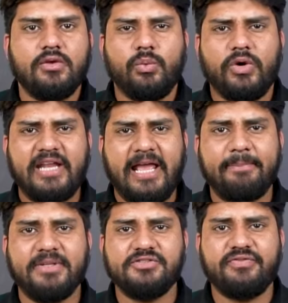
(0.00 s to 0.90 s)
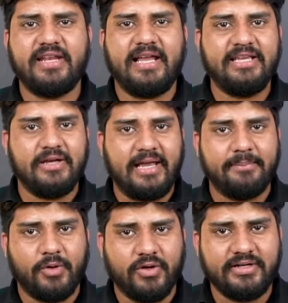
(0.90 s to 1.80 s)
What happens when I
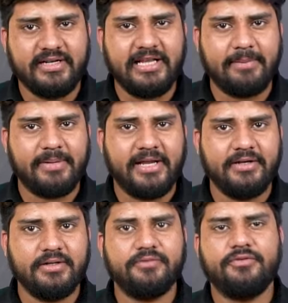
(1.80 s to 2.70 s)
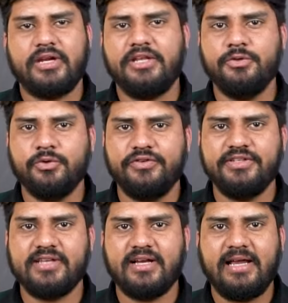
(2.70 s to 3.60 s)
am already applying for a U
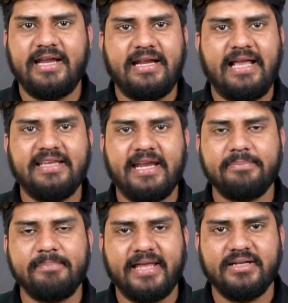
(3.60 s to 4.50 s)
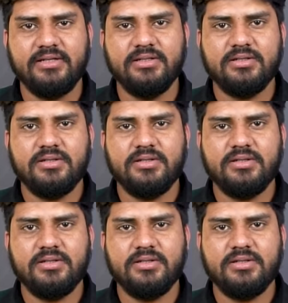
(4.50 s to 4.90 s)
visa and I get married?